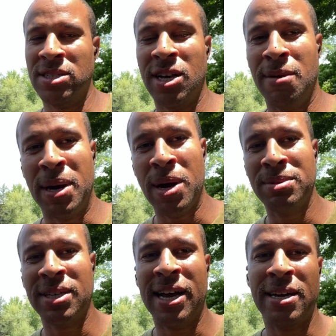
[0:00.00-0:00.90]
saw my
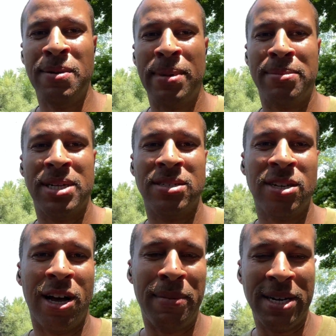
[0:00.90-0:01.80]
website, maybe they
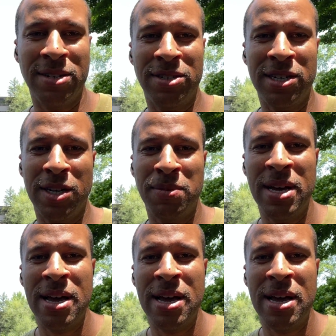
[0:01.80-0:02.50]
saw my YouTube,